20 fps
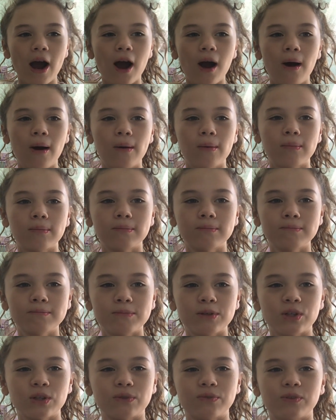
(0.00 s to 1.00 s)
wow,
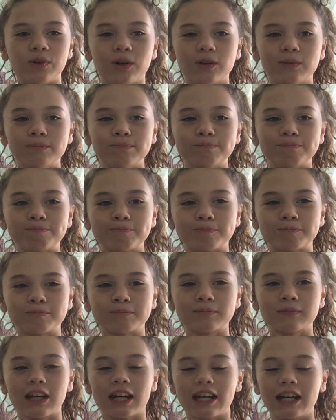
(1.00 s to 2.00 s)
beautiful.
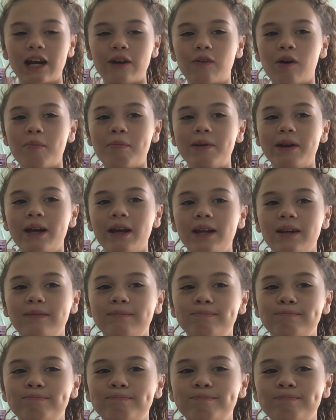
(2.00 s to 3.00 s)
Can I rub it
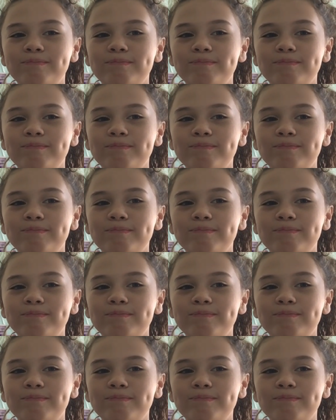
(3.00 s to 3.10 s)
in.